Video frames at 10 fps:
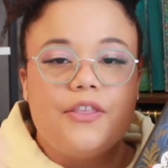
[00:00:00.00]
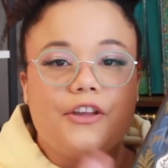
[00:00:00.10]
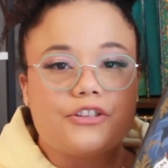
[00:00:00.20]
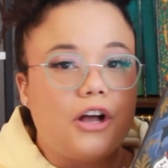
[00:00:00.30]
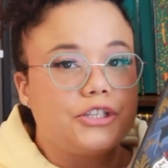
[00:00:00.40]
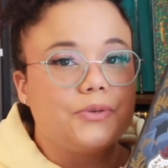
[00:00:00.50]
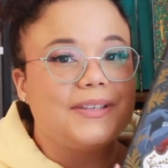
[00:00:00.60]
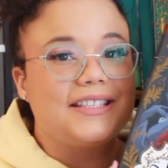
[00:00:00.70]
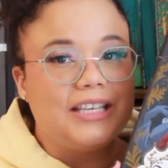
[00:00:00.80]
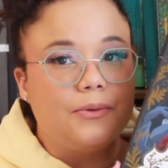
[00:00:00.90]
There's also a
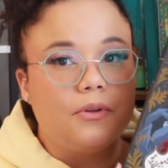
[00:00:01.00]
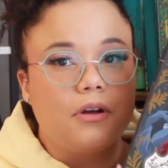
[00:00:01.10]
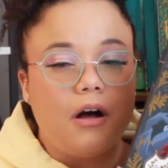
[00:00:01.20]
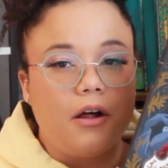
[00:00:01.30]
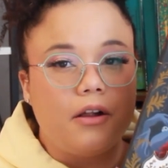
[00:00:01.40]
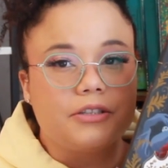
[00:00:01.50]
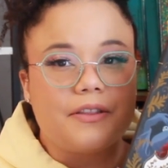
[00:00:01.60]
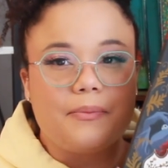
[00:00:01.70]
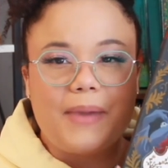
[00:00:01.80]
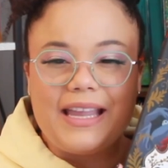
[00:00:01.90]
sequel
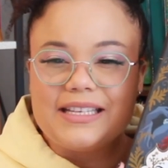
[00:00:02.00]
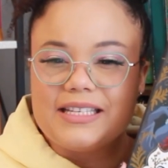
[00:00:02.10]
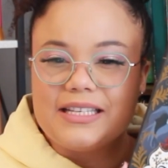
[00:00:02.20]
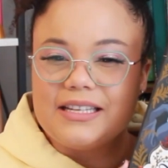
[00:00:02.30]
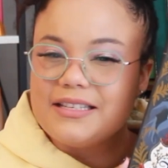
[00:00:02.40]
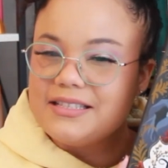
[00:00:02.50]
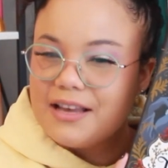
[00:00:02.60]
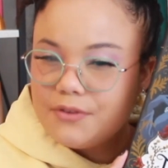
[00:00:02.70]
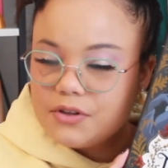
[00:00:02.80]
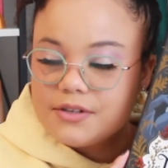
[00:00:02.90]
called The Painted
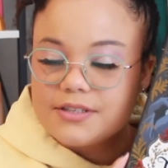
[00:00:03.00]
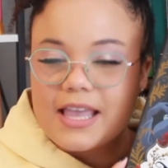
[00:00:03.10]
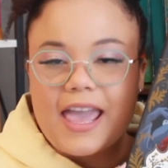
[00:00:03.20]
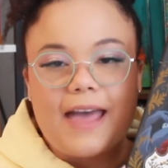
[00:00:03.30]
Devils,